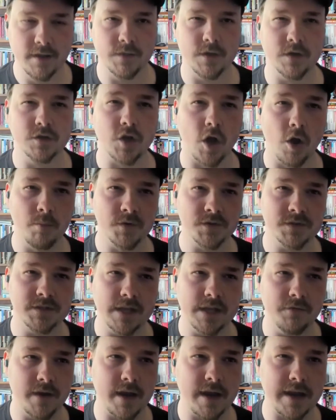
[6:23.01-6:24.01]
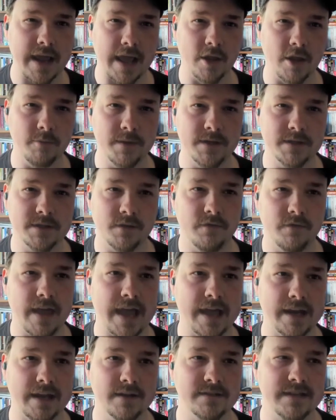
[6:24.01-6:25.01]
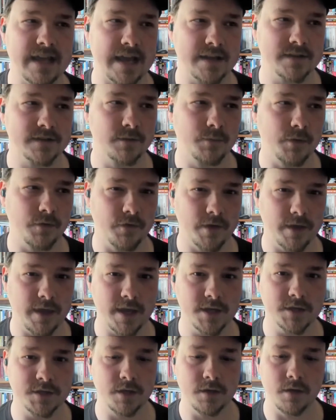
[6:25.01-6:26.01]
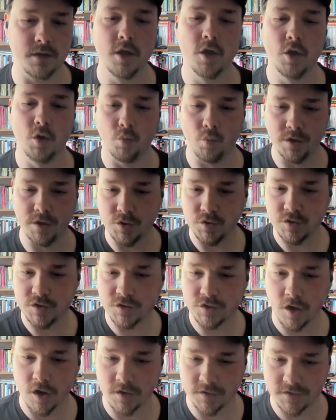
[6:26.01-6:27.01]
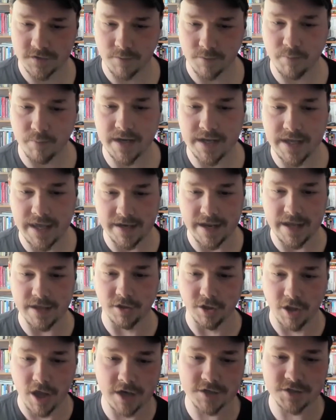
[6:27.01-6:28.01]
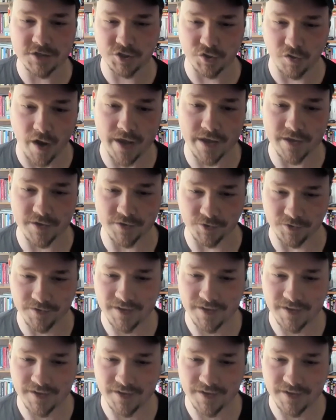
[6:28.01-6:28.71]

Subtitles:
There's almost even an element of that in task simplification when you start somebody in a locked triangle.